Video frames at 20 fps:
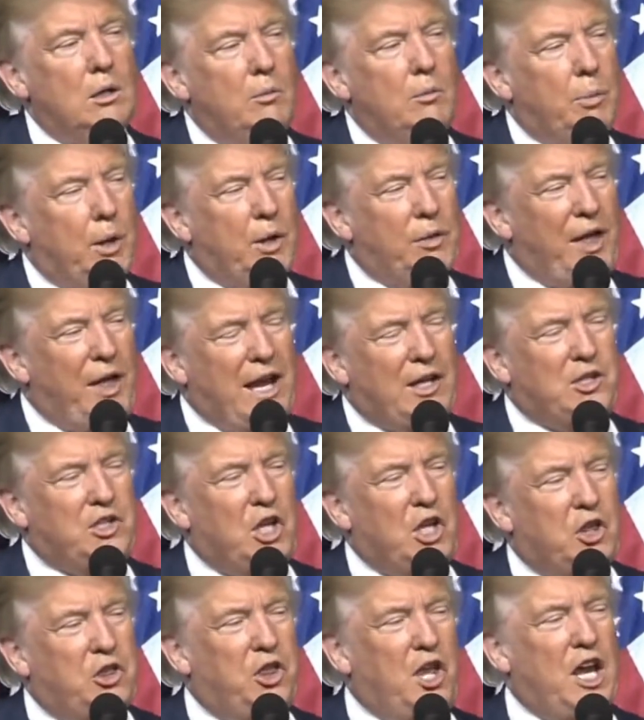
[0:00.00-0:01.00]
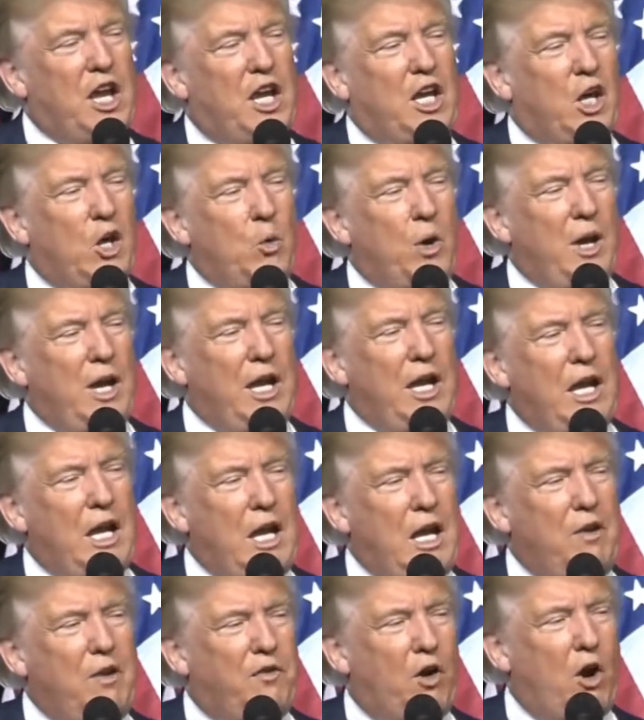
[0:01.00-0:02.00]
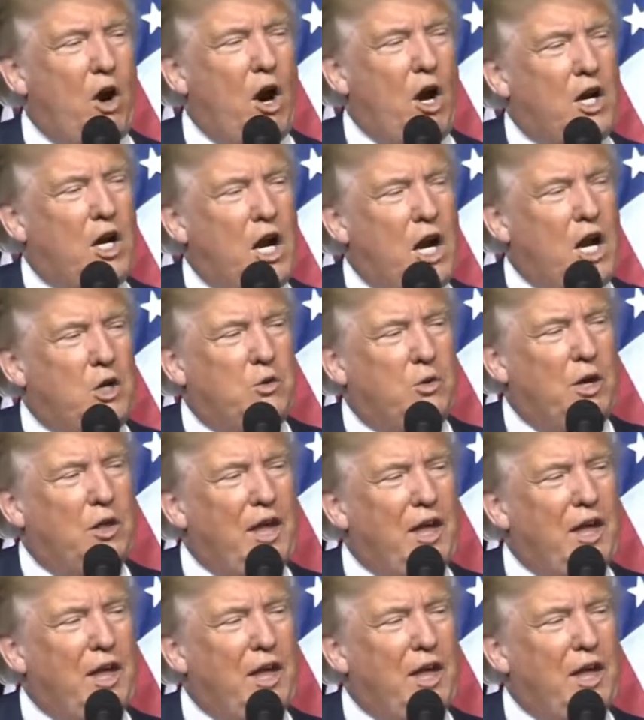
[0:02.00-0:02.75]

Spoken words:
But that's the thinking we need for our country.